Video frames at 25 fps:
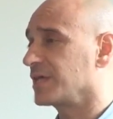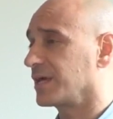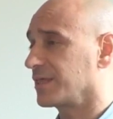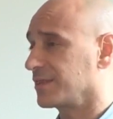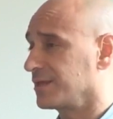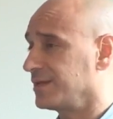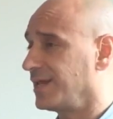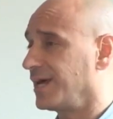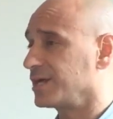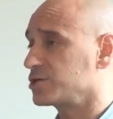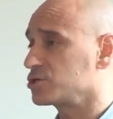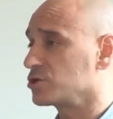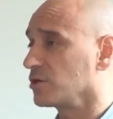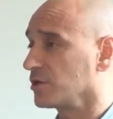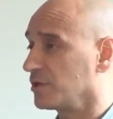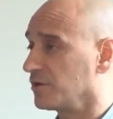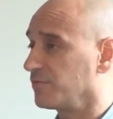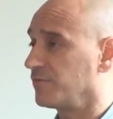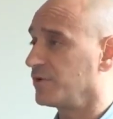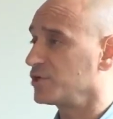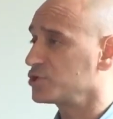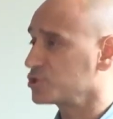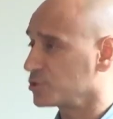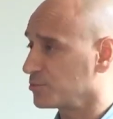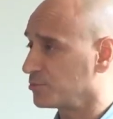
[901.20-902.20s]
like the National
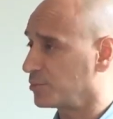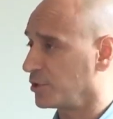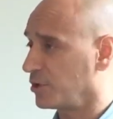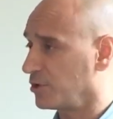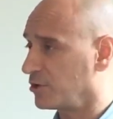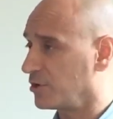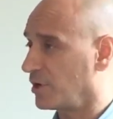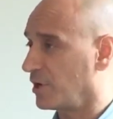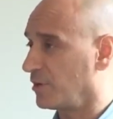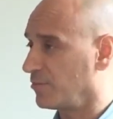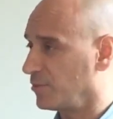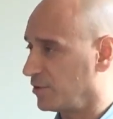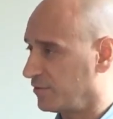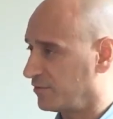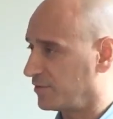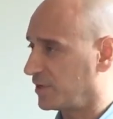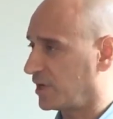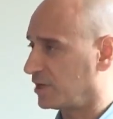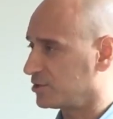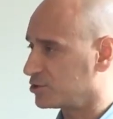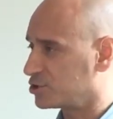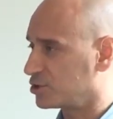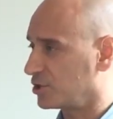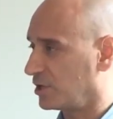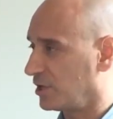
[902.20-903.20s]
Innovation Program of a
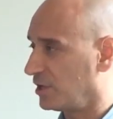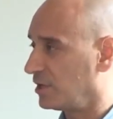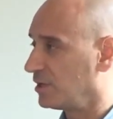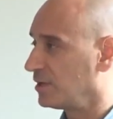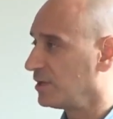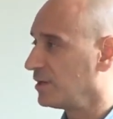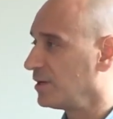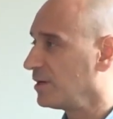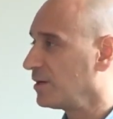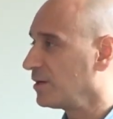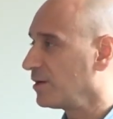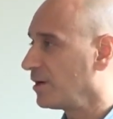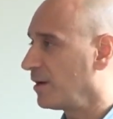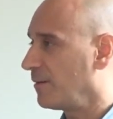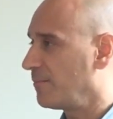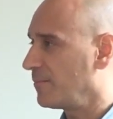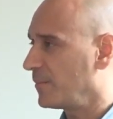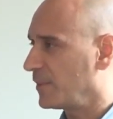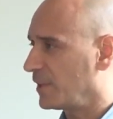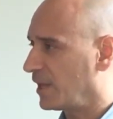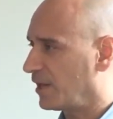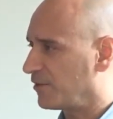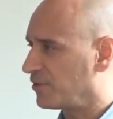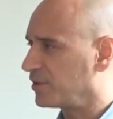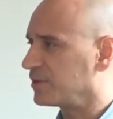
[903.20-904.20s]
country,
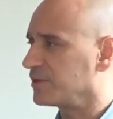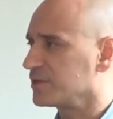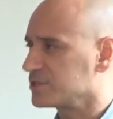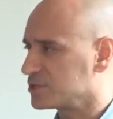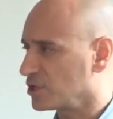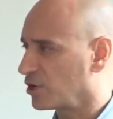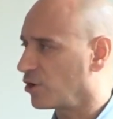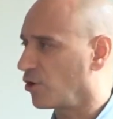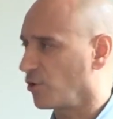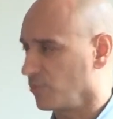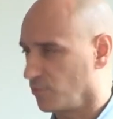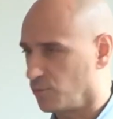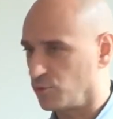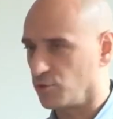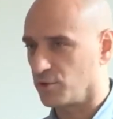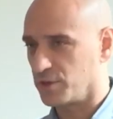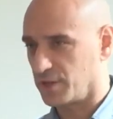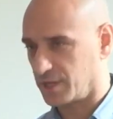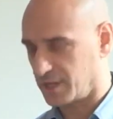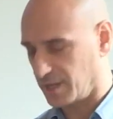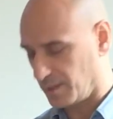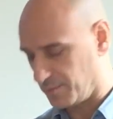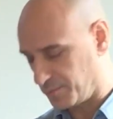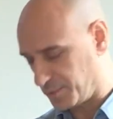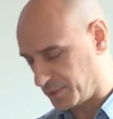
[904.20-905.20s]
I think there's a lot more
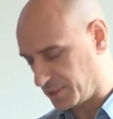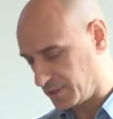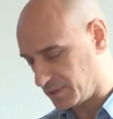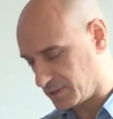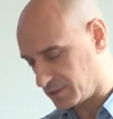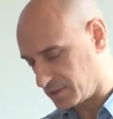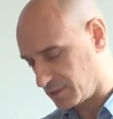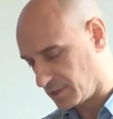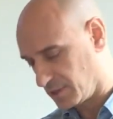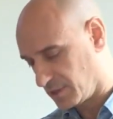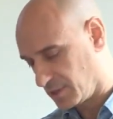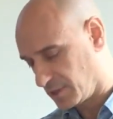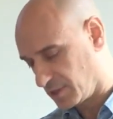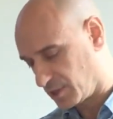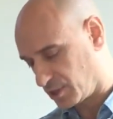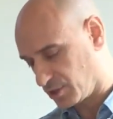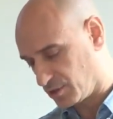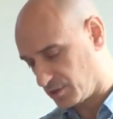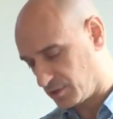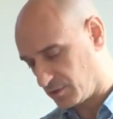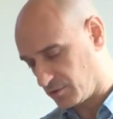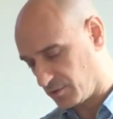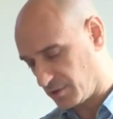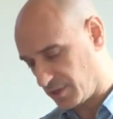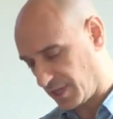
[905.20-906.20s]
that companies
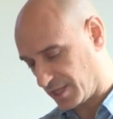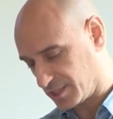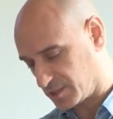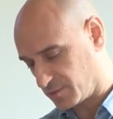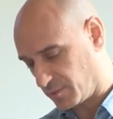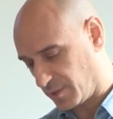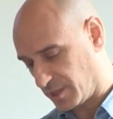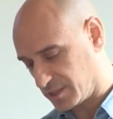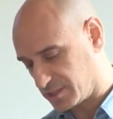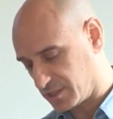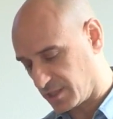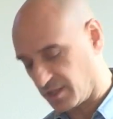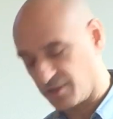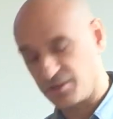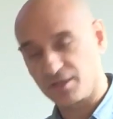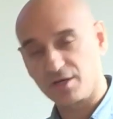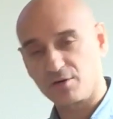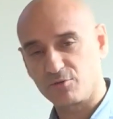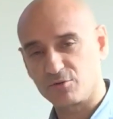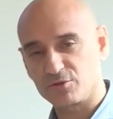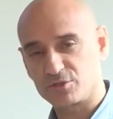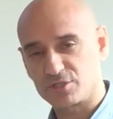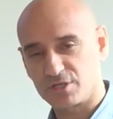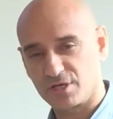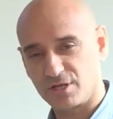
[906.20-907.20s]
can do in that space, and I
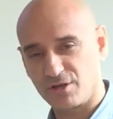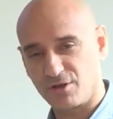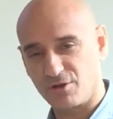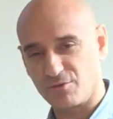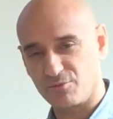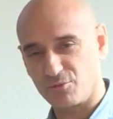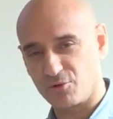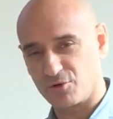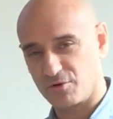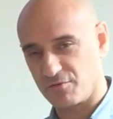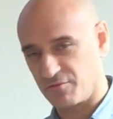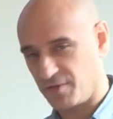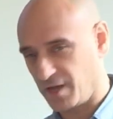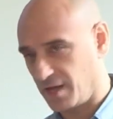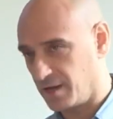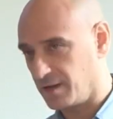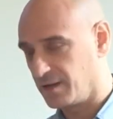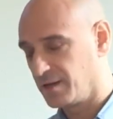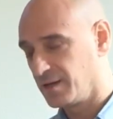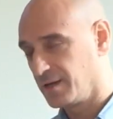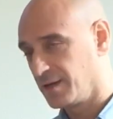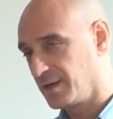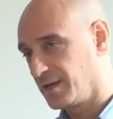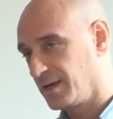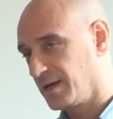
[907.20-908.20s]
think we'll see a lot more of that.
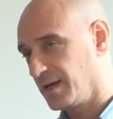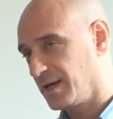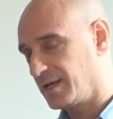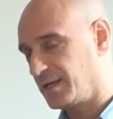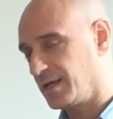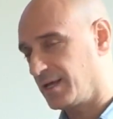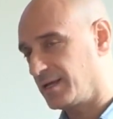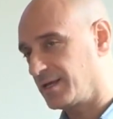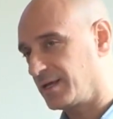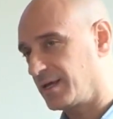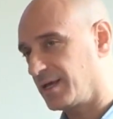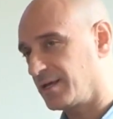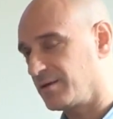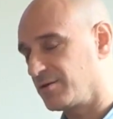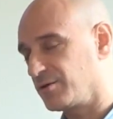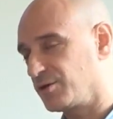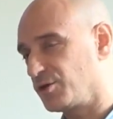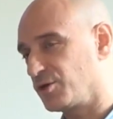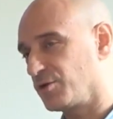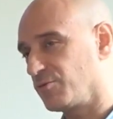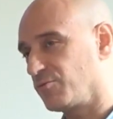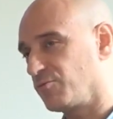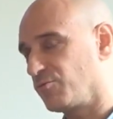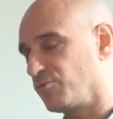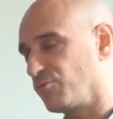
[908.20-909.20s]
And again,
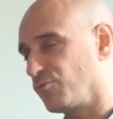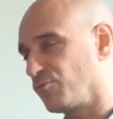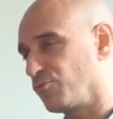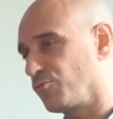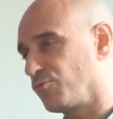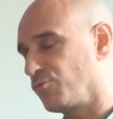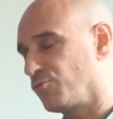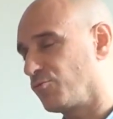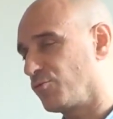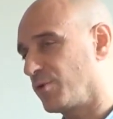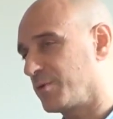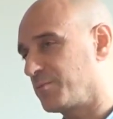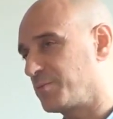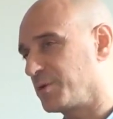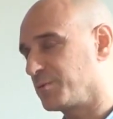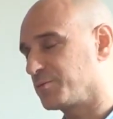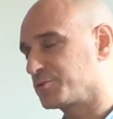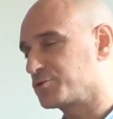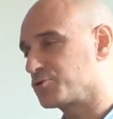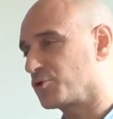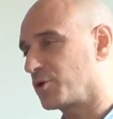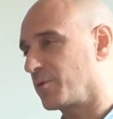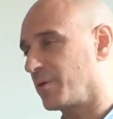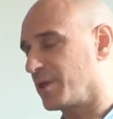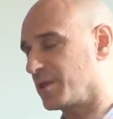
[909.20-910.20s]
when people
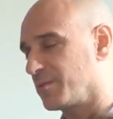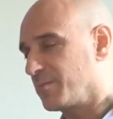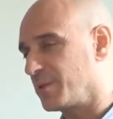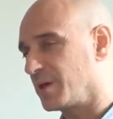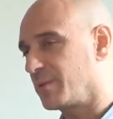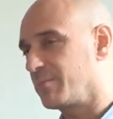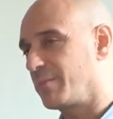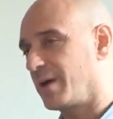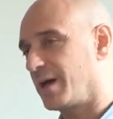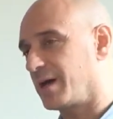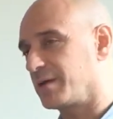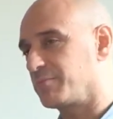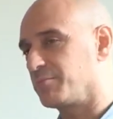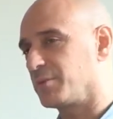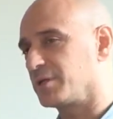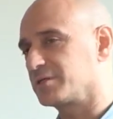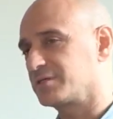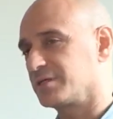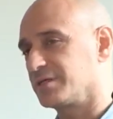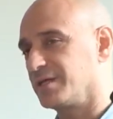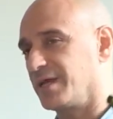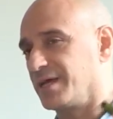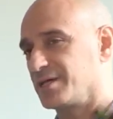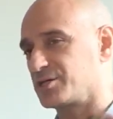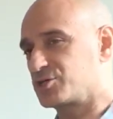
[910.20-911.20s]
talk about the big bad
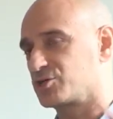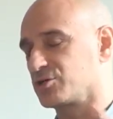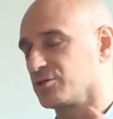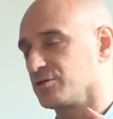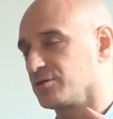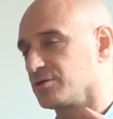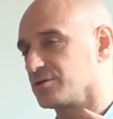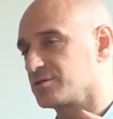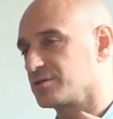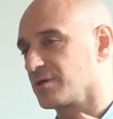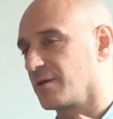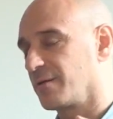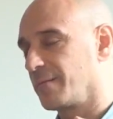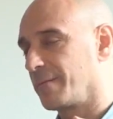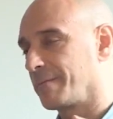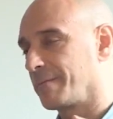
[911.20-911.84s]
multinationals,